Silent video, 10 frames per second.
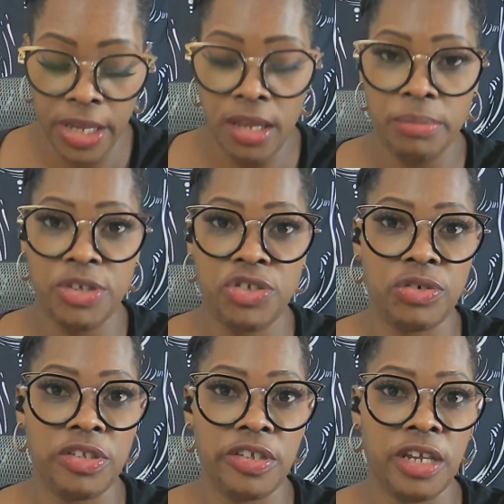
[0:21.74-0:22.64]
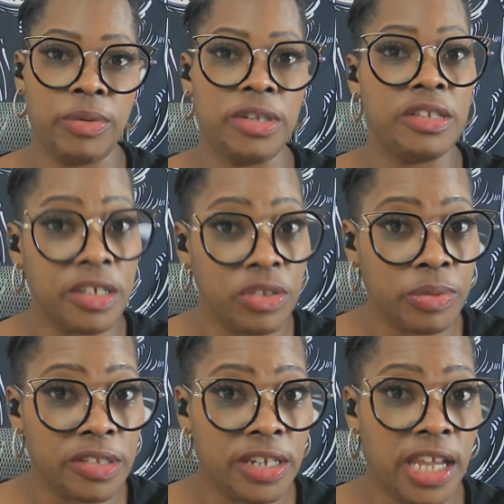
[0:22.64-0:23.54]
Be sure to take what does
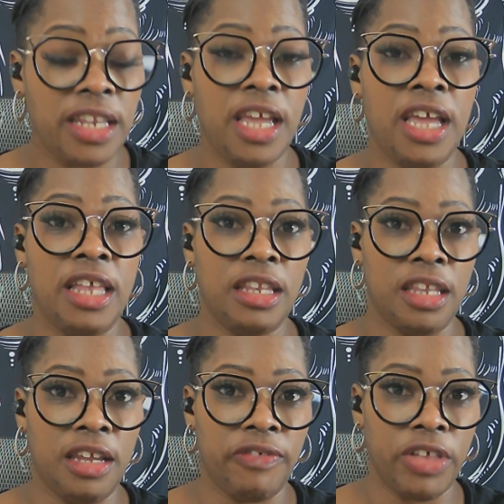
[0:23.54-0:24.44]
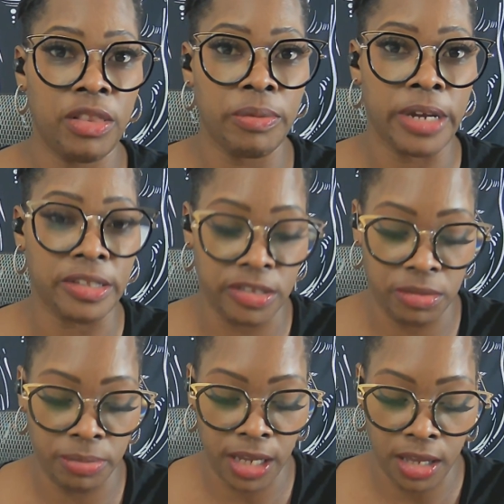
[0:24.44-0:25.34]
resonate and leave the rest
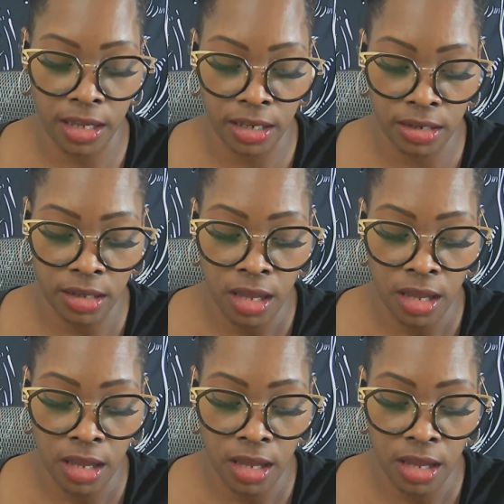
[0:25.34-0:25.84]
behind.